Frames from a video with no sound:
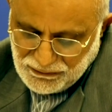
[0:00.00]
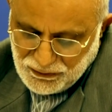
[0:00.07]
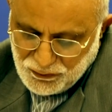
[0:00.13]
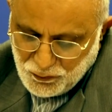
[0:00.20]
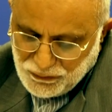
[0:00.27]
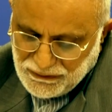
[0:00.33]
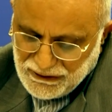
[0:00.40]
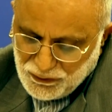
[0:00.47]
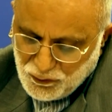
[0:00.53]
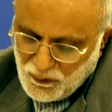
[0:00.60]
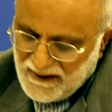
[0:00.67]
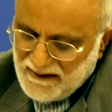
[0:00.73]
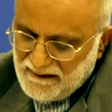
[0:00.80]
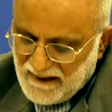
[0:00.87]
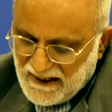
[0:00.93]
through the
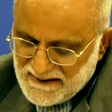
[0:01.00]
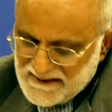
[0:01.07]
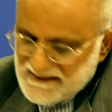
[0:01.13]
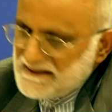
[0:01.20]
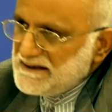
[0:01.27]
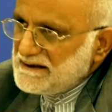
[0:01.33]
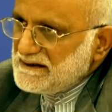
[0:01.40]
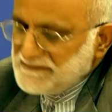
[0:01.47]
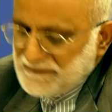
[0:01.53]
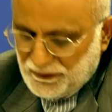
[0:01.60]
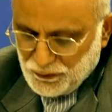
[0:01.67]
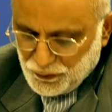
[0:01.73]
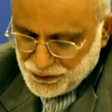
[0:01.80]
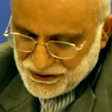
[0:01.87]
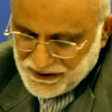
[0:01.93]
UNSC
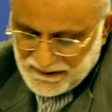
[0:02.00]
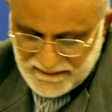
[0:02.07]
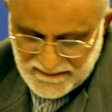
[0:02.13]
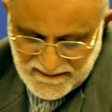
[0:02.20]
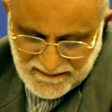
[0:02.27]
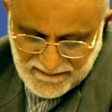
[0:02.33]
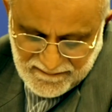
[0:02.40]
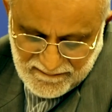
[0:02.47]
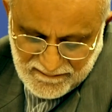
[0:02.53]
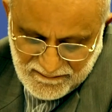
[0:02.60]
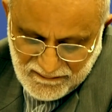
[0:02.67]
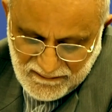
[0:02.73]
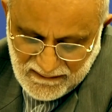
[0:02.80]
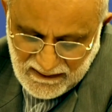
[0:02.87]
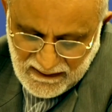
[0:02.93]
resolutions
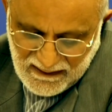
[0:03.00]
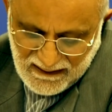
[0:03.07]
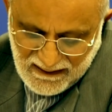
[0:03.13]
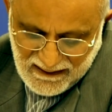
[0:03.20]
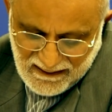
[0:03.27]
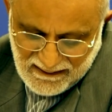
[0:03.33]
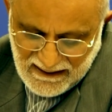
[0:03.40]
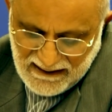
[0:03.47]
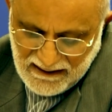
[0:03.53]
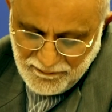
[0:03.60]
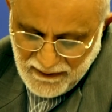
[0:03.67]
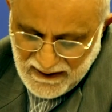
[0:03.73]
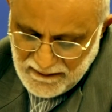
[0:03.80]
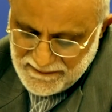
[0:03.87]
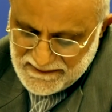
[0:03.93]
that a
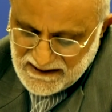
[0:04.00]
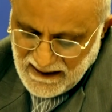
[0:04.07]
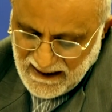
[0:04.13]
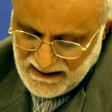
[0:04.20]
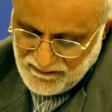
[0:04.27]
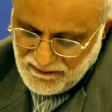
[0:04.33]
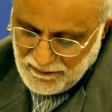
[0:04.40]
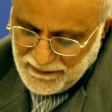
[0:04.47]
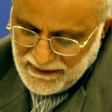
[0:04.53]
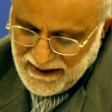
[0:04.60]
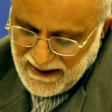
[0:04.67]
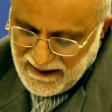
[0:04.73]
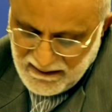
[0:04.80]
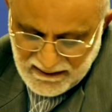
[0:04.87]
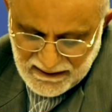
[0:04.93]
plebiscite will be
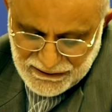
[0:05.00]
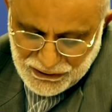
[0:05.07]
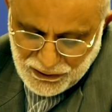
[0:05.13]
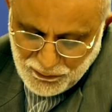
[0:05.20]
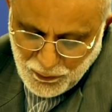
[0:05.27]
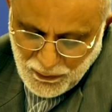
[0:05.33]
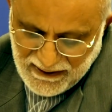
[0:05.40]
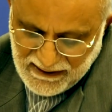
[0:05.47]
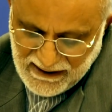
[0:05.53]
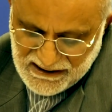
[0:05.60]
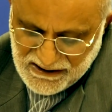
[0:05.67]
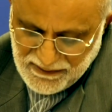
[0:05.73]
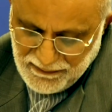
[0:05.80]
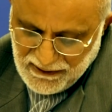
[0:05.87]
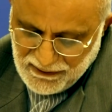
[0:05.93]
held in Jammu and
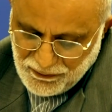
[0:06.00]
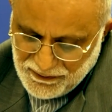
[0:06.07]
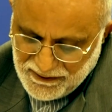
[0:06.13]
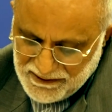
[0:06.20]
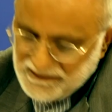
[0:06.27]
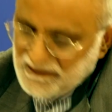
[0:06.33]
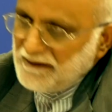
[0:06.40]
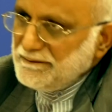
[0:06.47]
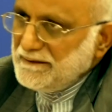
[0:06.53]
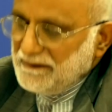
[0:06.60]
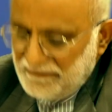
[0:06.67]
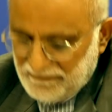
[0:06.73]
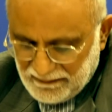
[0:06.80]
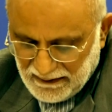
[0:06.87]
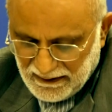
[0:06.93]
Kashmir to
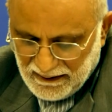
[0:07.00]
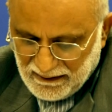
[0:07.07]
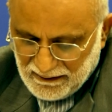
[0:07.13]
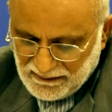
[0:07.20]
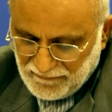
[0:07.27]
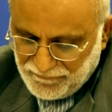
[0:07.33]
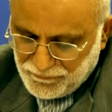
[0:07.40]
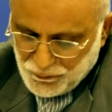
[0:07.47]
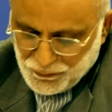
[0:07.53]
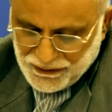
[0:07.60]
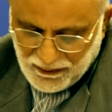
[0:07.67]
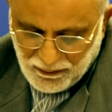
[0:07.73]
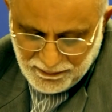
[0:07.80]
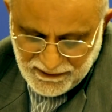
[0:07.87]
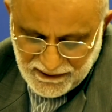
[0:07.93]
determine the
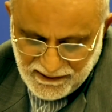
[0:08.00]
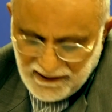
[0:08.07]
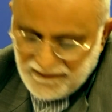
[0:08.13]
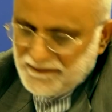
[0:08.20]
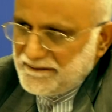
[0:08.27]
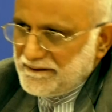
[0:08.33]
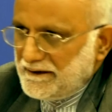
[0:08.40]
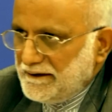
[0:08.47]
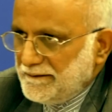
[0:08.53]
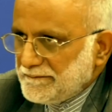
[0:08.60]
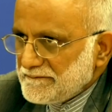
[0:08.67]
future of the territory.